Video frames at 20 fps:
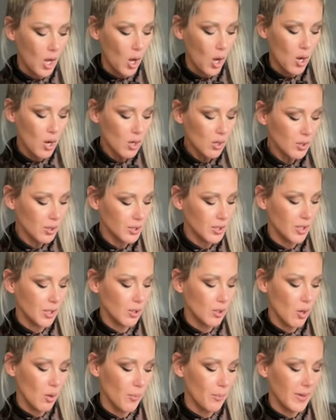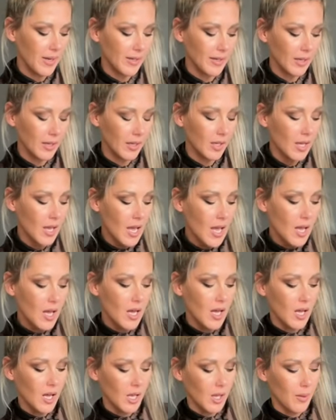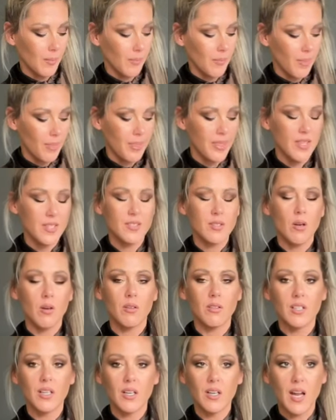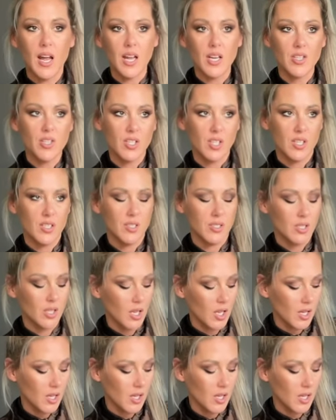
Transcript: OCHNIK company. This order I just